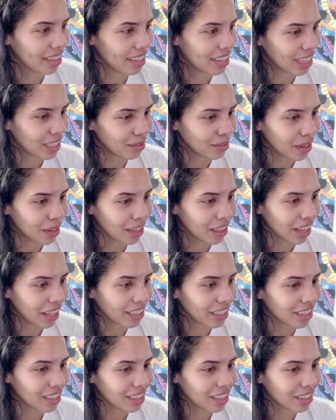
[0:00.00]
That's why,
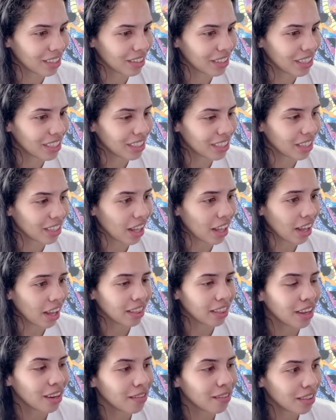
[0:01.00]
like, theories, I
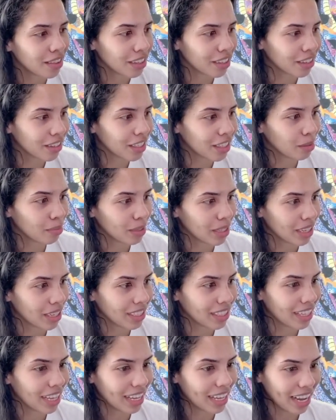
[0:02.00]
love theories
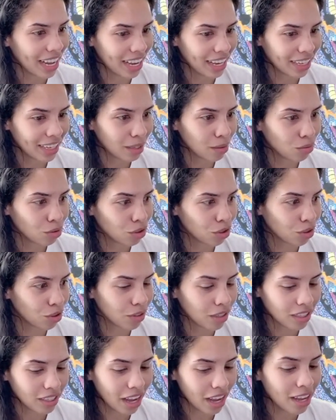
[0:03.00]
because they can come true.
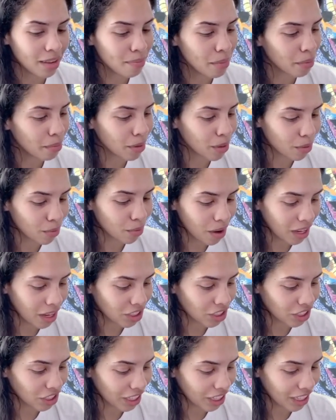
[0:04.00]
Because I remember
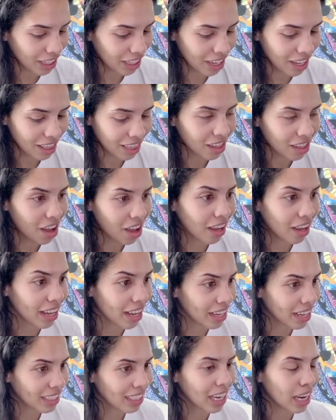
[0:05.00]
watching a
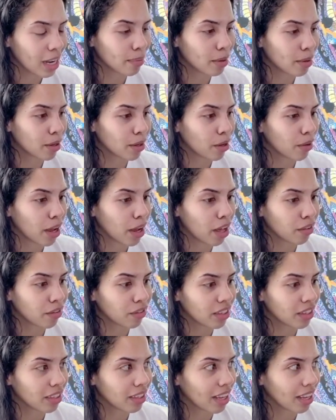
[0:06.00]
long-ass time ago,
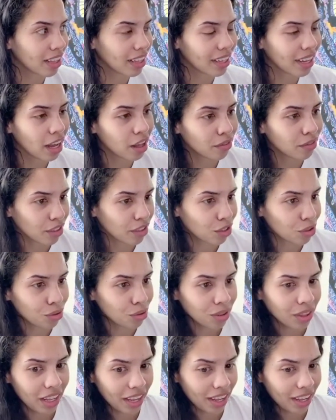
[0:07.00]
Alpha, I think Alpha Too
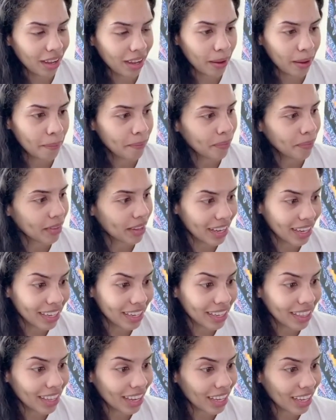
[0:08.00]
Late, he
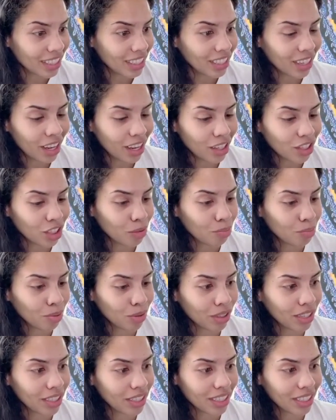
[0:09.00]
did that Sanji
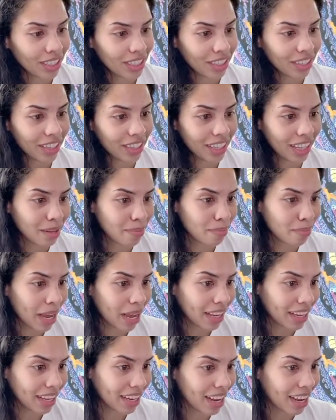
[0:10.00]
Prince theory, like,
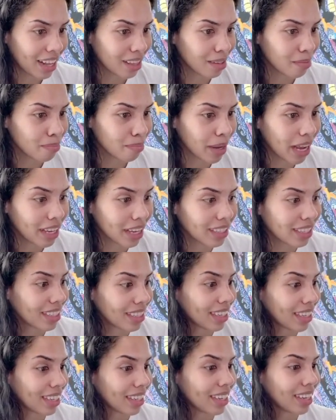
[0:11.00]
back in
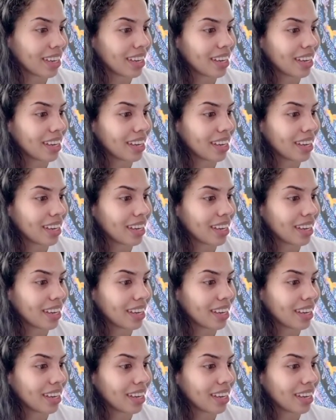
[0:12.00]
Alabasta.